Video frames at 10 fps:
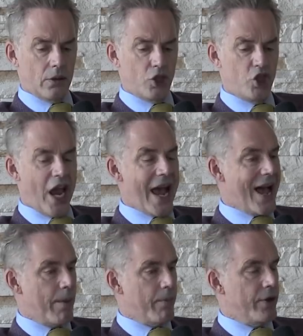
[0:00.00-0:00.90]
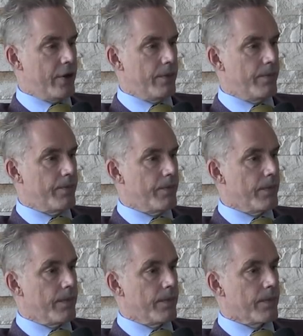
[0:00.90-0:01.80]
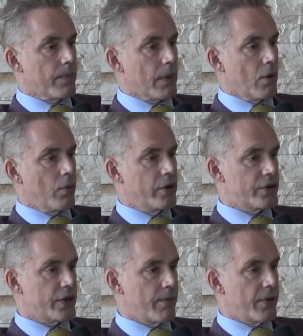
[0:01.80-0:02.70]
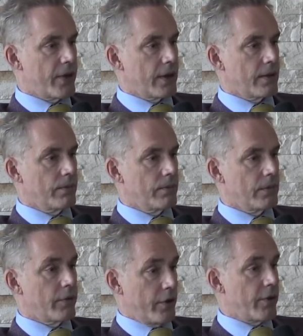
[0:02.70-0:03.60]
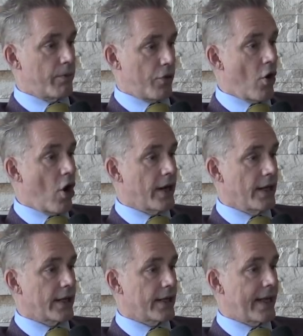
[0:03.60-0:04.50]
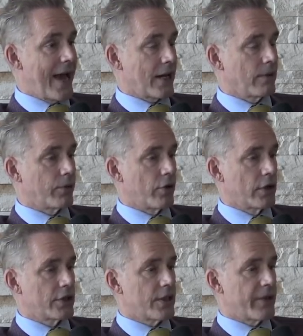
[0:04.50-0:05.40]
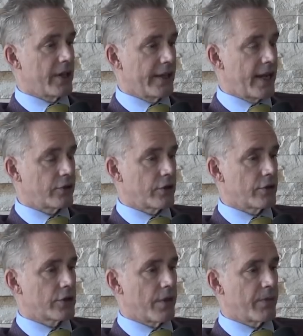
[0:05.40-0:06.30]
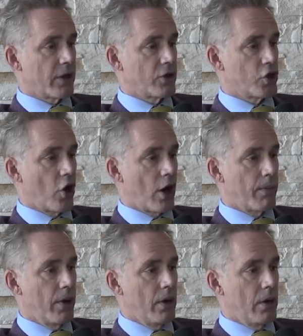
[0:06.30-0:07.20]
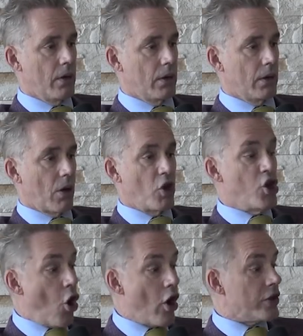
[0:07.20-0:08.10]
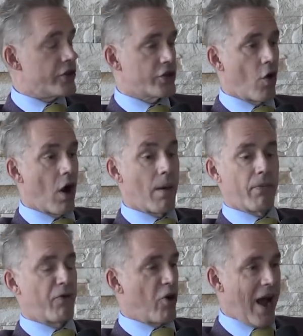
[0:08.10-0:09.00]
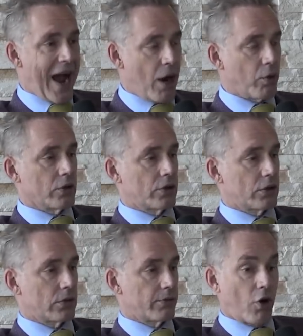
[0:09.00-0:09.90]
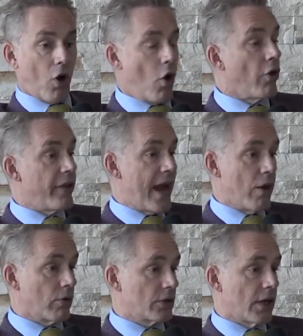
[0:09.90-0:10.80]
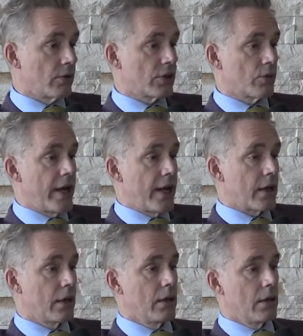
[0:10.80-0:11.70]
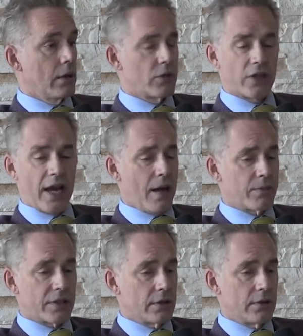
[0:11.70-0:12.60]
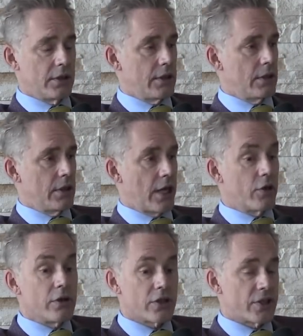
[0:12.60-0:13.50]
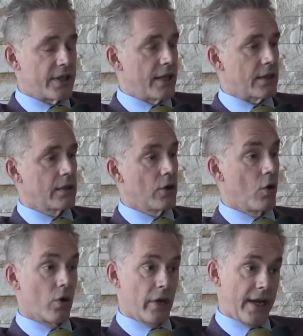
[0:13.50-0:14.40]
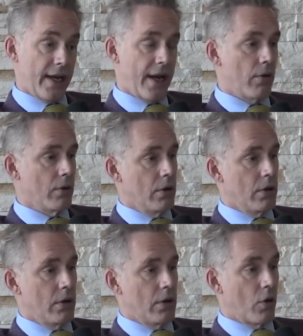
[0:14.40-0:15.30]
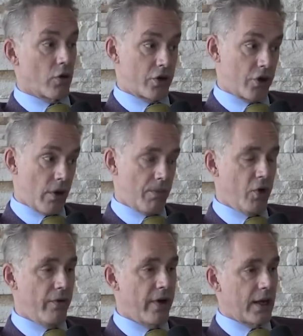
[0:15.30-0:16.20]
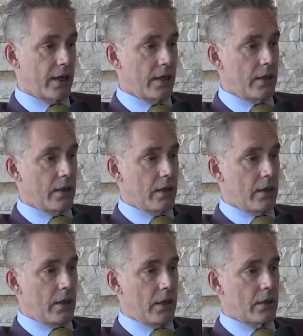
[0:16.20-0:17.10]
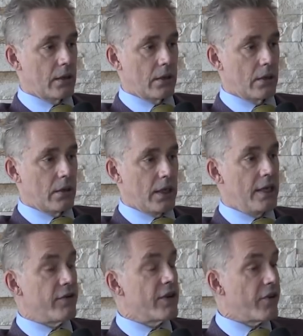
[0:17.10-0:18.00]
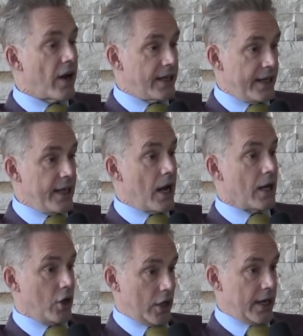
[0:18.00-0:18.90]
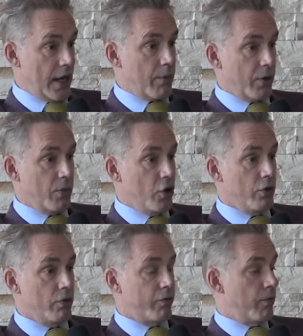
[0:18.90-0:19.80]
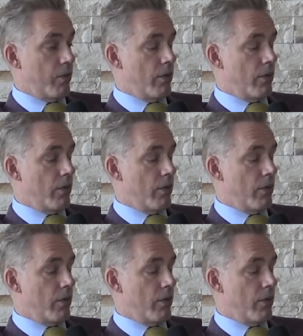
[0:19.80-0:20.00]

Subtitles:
jabbed with something, with a prod, like a cattle prod, something electric or something sharp, nonstop for hours, for all the hours I was awake. It was I couldn't sit or lay down or stop moving. And even if I did get up and move,